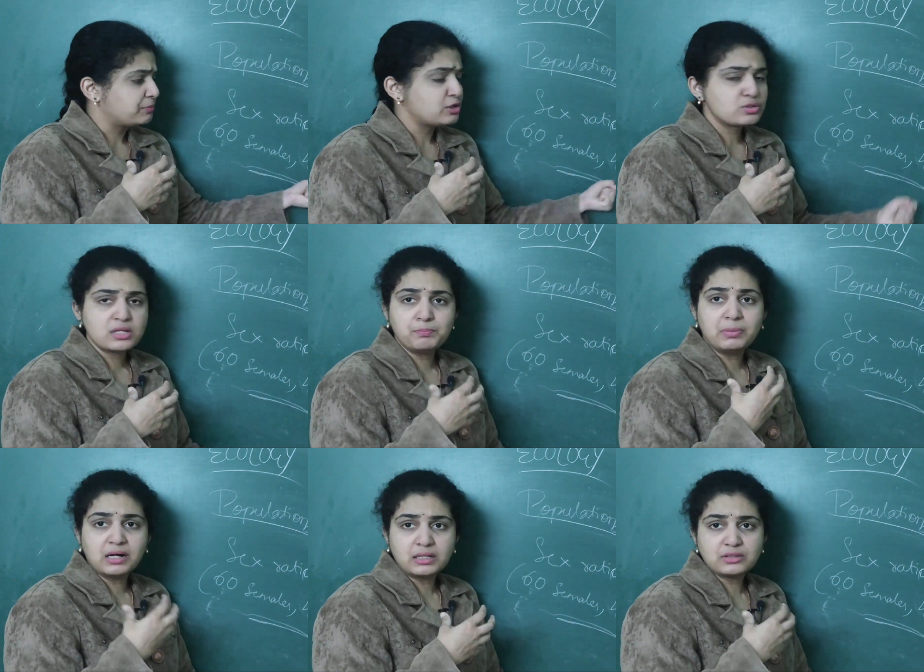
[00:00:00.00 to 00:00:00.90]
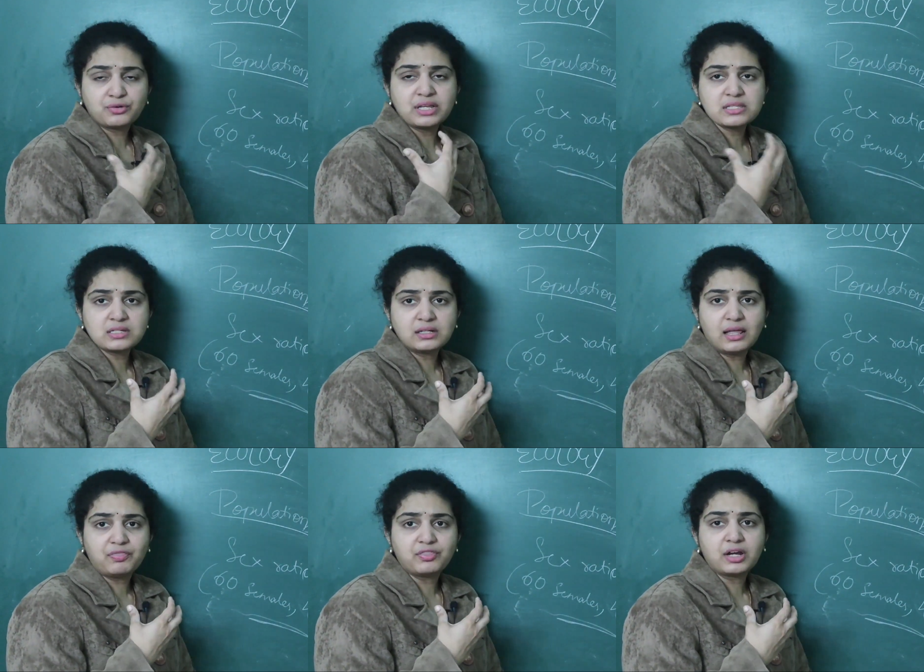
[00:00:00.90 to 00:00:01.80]
you see birth rates and
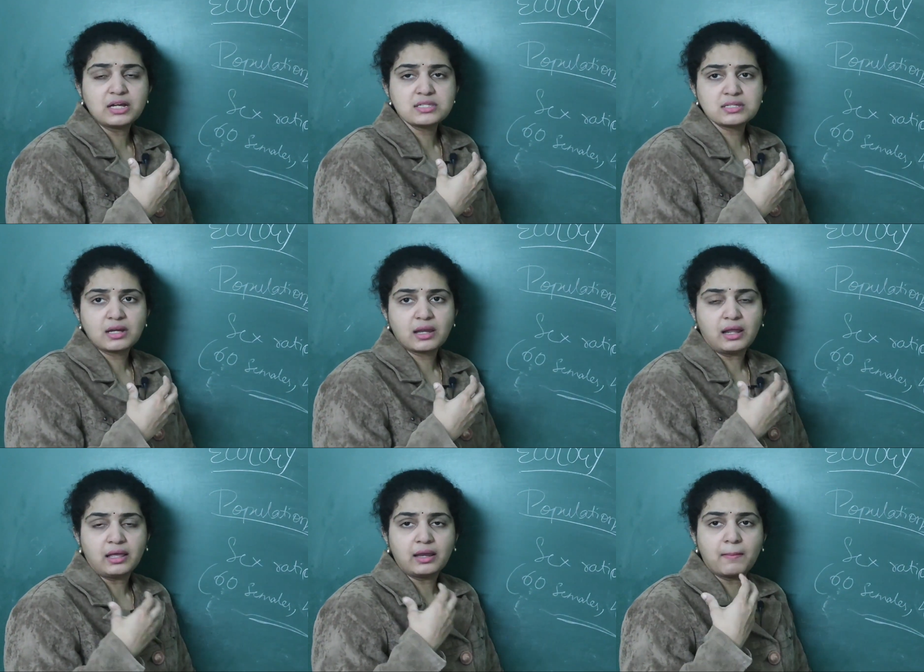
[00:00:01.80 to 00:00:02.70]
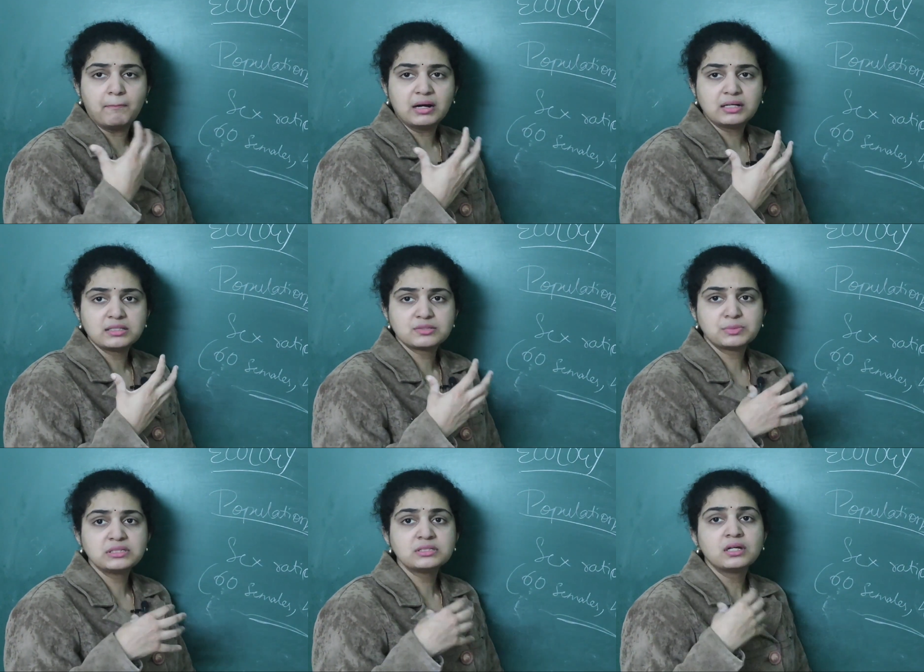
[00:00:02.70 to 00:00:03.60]
death rates in an area. Births
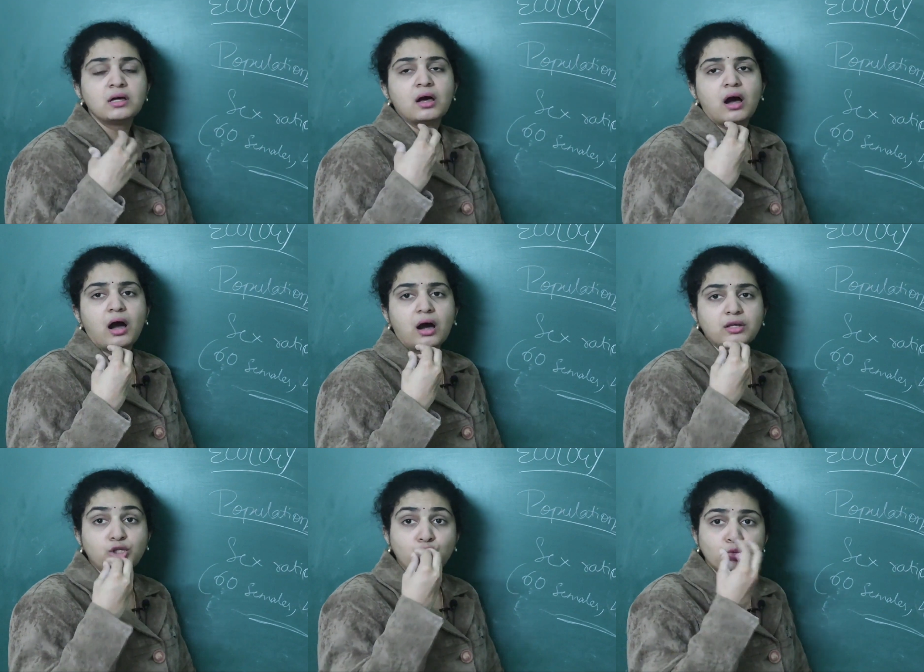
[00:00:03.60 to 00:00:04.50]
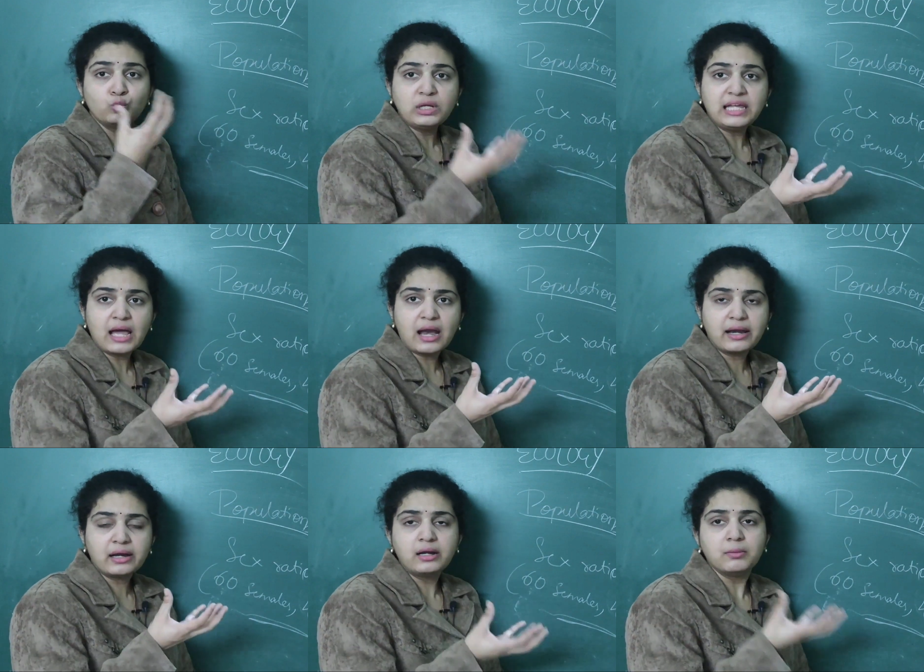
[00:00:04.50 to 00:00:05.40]
means newly
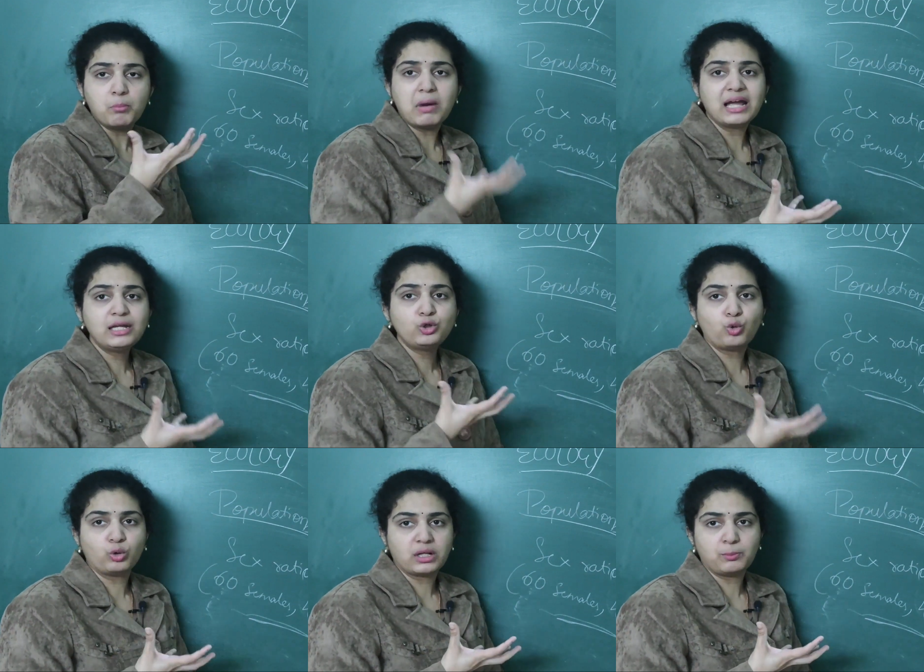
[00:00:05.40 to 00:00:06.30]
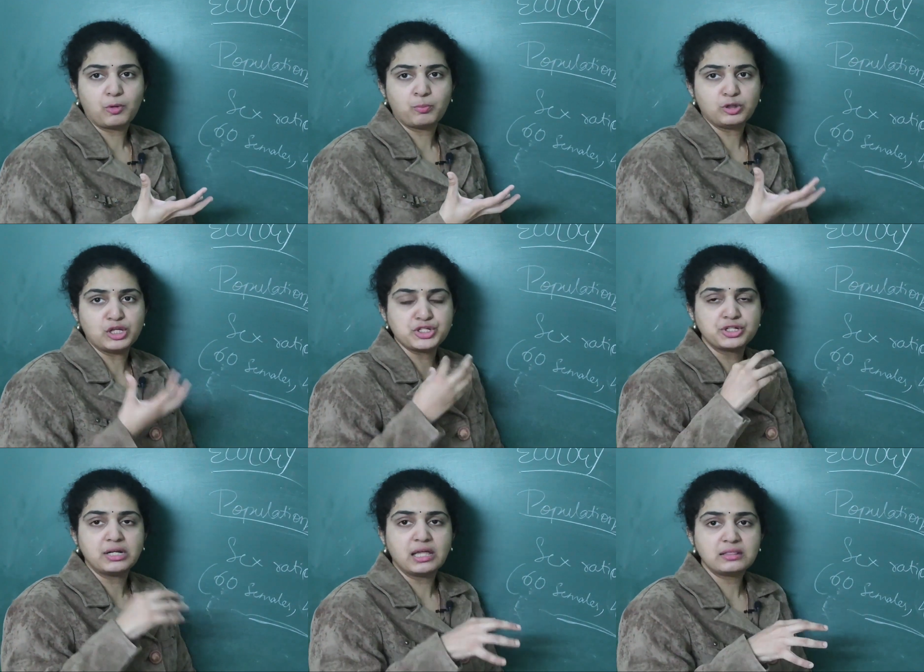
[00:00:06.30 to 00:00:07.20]
added by total
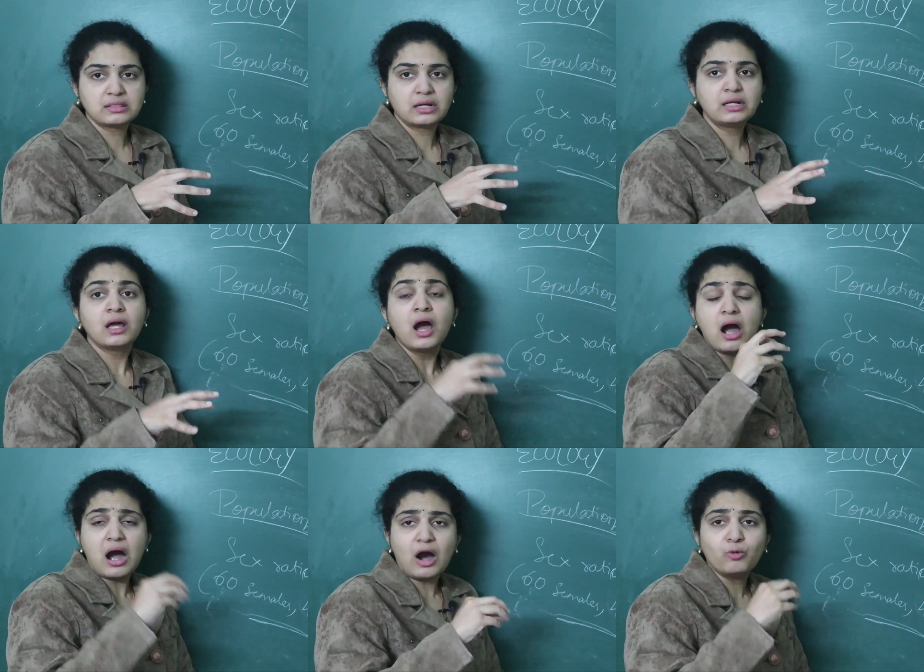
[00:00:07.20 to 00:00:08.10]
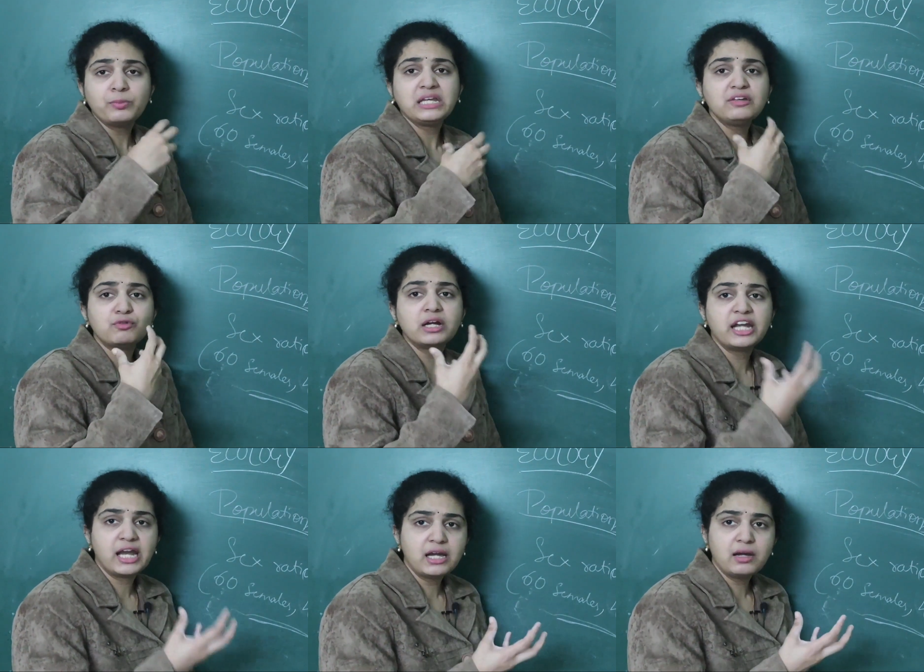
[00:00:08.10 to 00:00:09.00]
population. Death rate, how many were
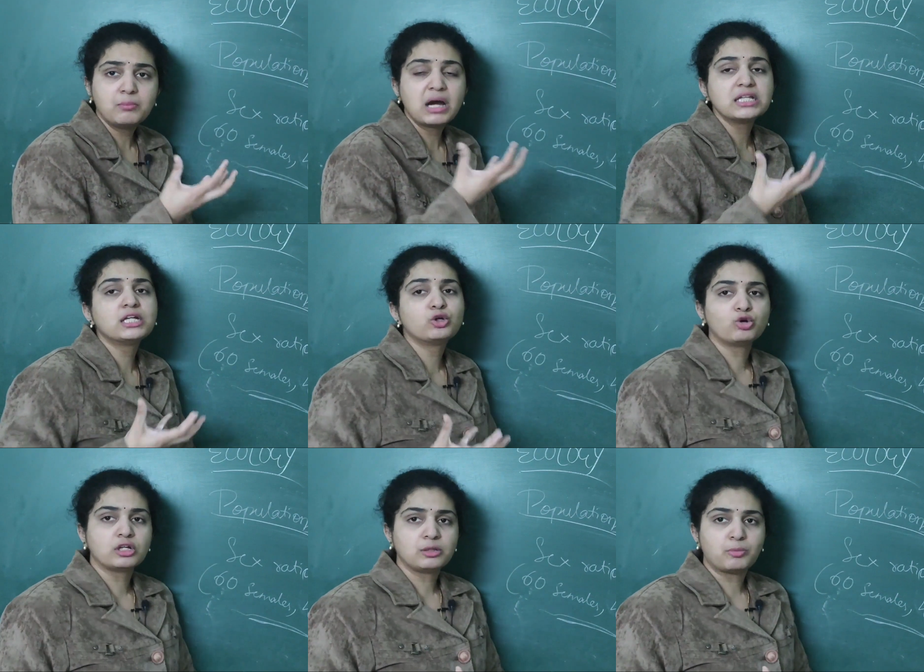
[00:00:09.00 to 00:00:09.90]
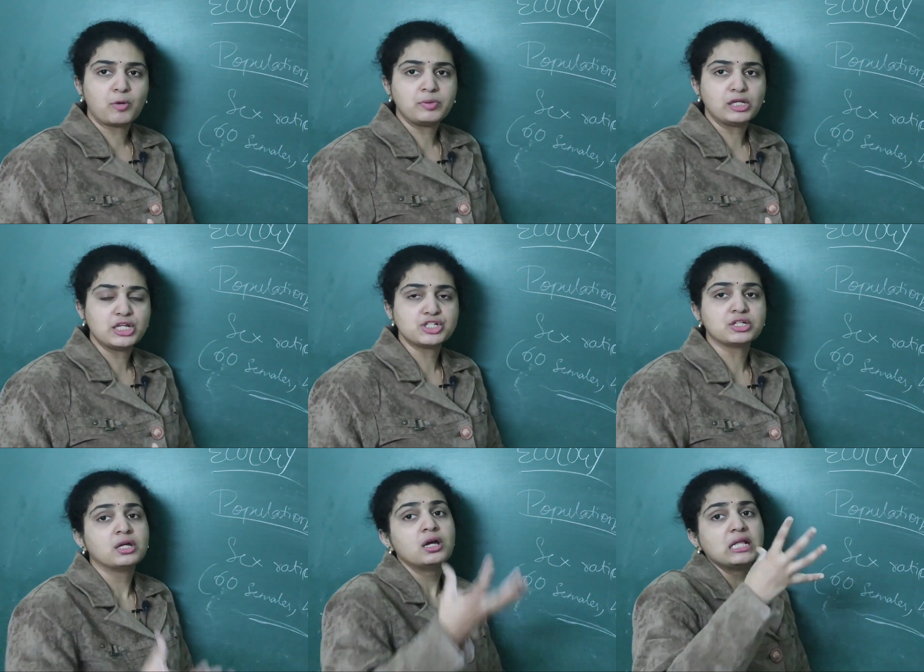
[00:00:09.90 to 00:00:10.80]
dead by the total population.